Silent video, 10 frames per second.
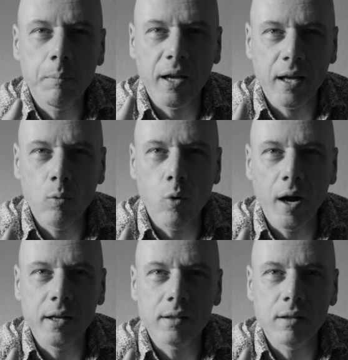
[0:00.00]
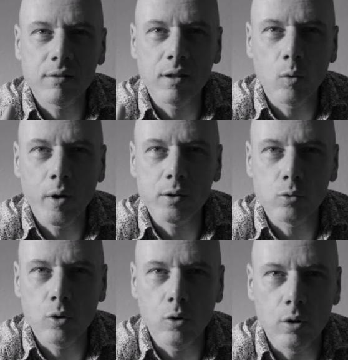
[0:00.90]
black and white is the way
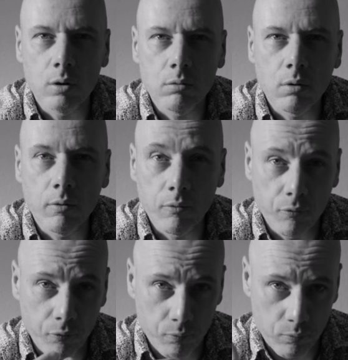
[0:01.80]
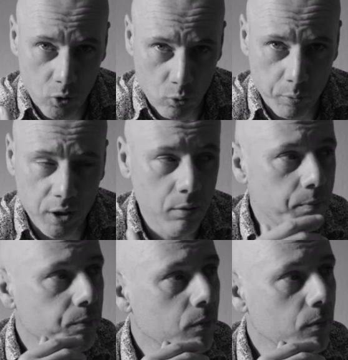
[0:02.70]
to go, to me.